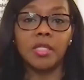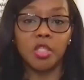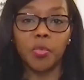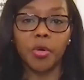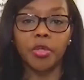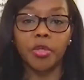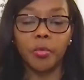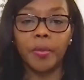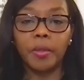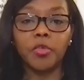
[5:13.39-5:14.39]
It's more
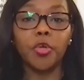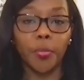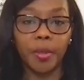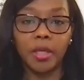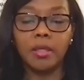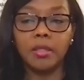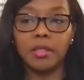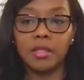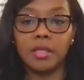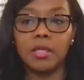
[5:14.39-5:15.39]
European
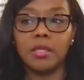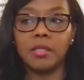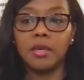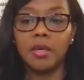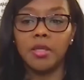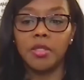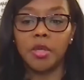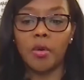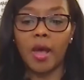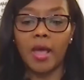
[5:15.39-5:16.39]
disease.
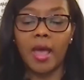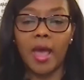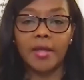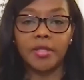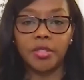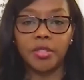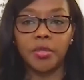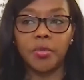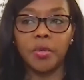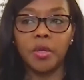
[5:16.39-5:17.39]
So I had
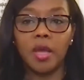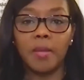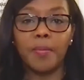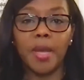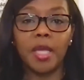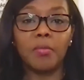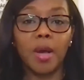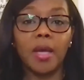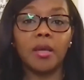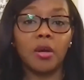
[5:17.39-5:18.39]
to make
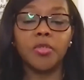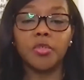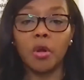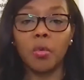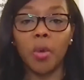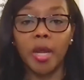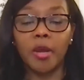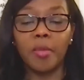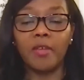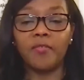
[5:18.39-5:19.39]
my culture
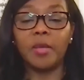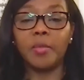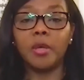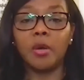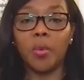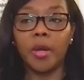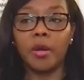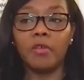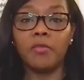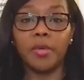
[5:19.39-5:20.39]
aware, my family
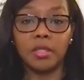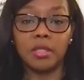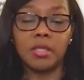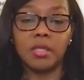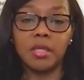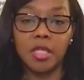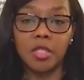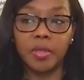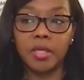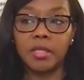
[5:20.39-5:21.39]
aware of what the disease
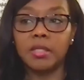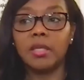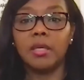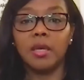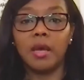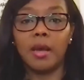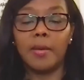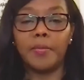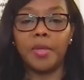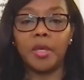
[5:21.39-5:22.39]
is, because
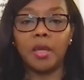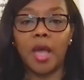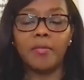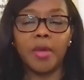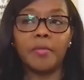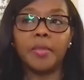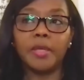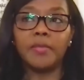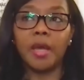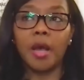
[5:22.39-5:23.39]
um, I
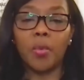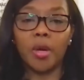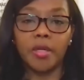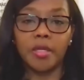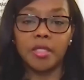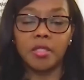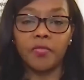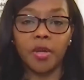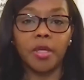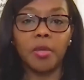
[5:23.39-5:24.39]
believe that awareness is
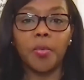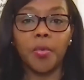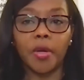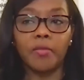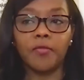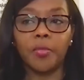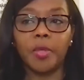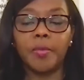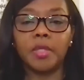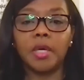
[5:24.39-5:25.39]
very important for
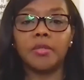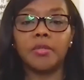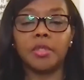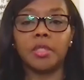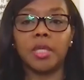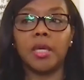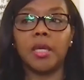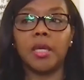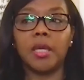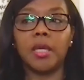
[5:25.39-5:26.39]
people to
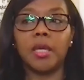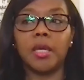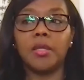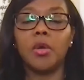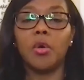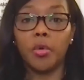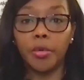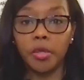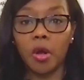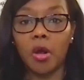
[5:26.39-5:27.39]
understand who you
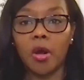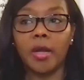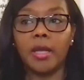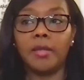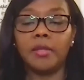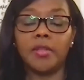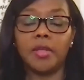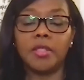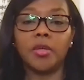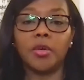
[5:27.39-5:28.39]
are and the things that
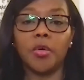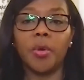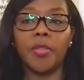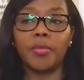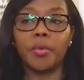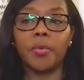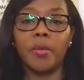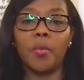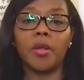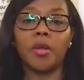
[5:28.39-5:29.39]
you're going through and
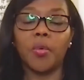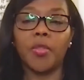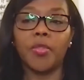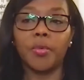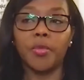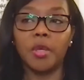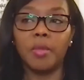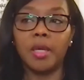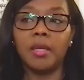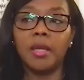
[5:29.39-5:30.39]
why you're going through them.
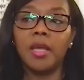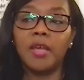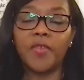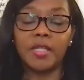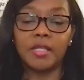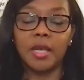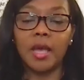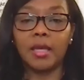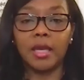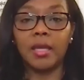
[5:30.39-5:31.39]
And if I say
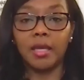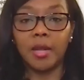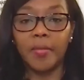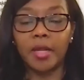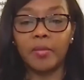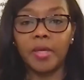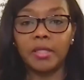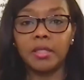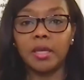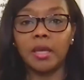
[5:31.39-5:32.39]
I can't get up out of bed
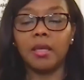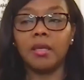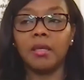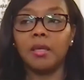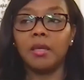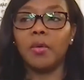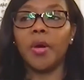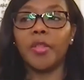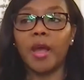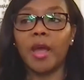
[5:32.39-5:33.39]
today,
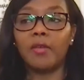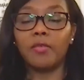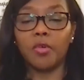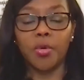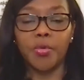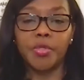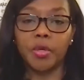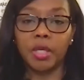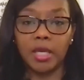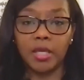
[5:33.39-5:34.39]
whether I have Crohn's
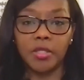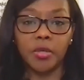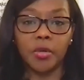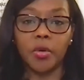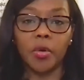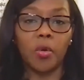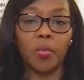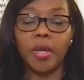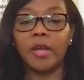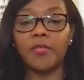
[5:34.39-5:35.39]
or cancer,
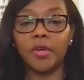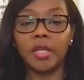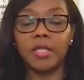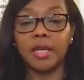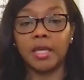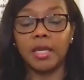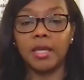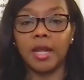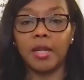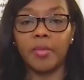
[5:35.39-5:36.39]
whatever it is, I can't
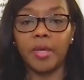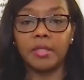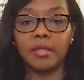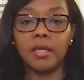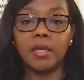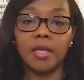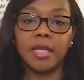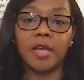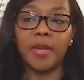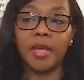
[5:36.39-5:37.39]
get out of bed today. Yes,
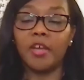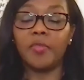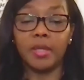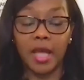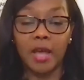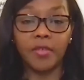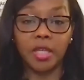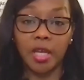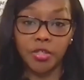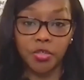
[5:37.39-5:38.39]
I may have been
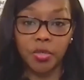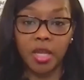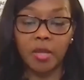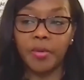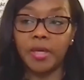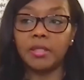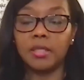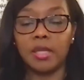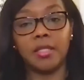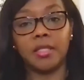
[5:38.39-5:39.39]
laughing yesterday, but
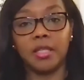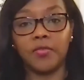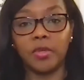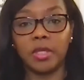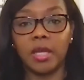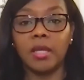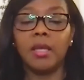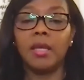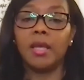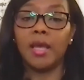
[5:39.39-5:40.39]
today's a different day
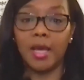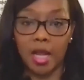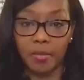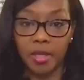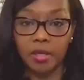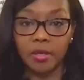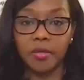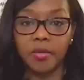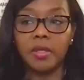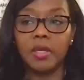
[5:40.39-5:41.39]
and I'm
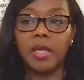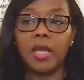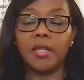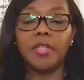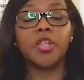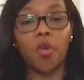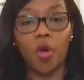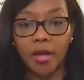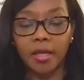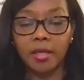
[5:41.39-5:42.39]
ill and it's
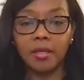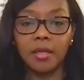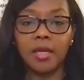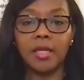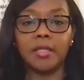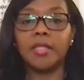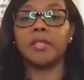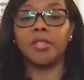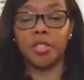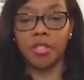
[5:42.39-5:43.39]
chronic and it
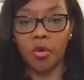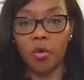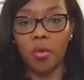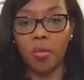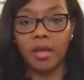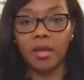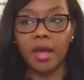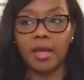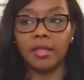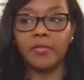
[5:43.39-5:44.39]
doesn't just go away.
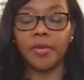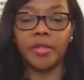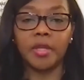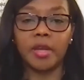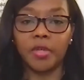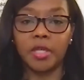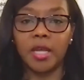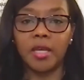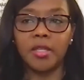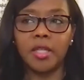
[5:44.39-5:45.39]
I live with it every
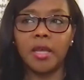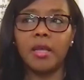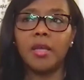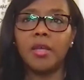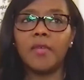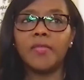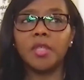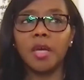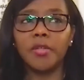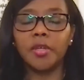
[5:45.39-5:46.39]
day. And that you have
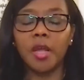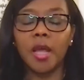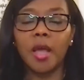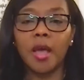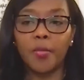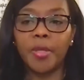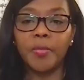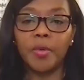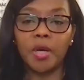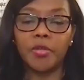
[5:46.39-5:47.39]
to help
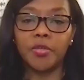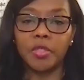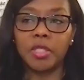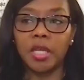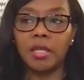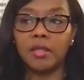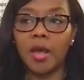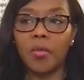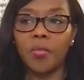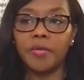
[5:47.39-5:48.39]
people understand
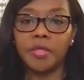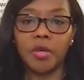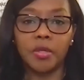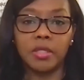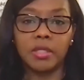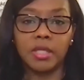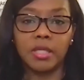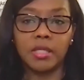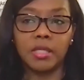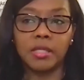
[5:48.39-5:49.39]
that with certain
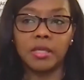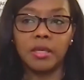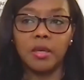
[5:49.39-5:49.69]
diseases.